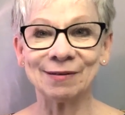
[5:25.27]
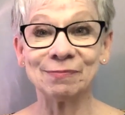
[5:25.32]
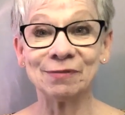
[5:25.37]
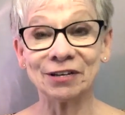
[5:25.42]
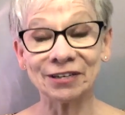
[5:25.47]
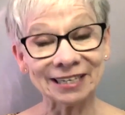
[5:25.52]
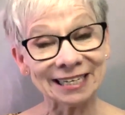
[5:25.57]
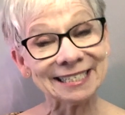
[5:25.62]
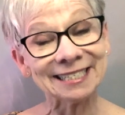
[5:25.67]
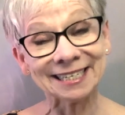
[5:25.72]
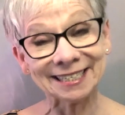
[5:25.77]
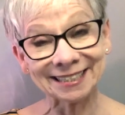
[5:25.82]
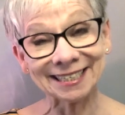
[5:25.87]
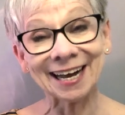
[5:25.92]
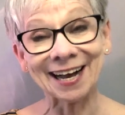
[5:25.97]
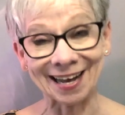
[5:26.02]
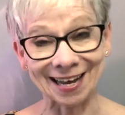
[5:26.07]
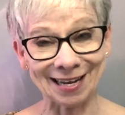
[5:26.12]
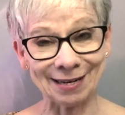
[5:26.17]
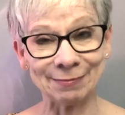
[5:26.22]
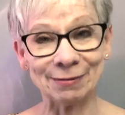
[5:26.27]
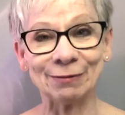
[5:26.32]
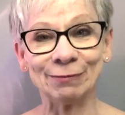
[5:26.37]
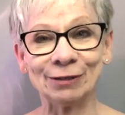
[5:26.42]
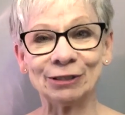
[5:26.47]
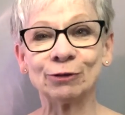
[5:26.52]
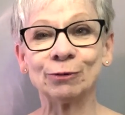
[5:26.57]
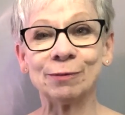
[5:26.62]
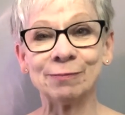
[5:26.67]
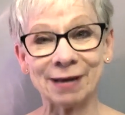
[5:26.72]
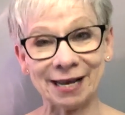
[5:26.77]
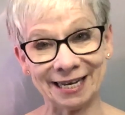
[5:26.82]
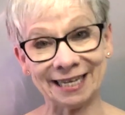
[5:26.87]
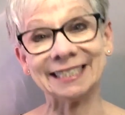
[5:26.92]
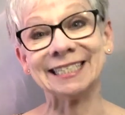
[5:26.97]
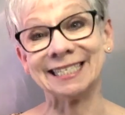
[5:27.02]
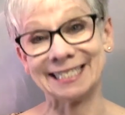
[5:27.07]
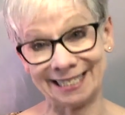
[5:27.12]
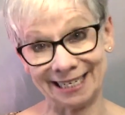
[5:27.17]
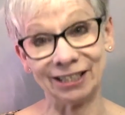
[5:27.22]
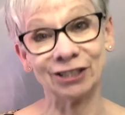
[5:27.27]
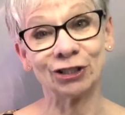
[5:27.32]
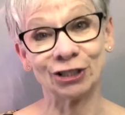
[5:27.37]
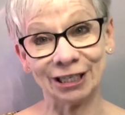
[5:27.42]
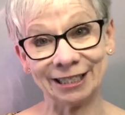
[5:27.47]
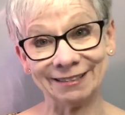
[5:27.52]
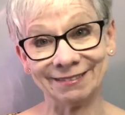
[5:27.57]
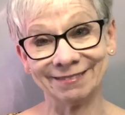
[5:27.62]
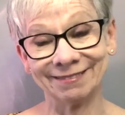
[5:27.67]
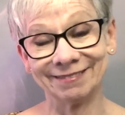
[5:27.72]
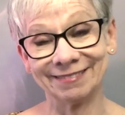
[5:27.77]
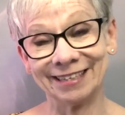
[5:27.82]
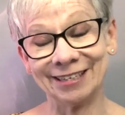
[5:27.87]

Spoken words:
there is a time in which we make a decision.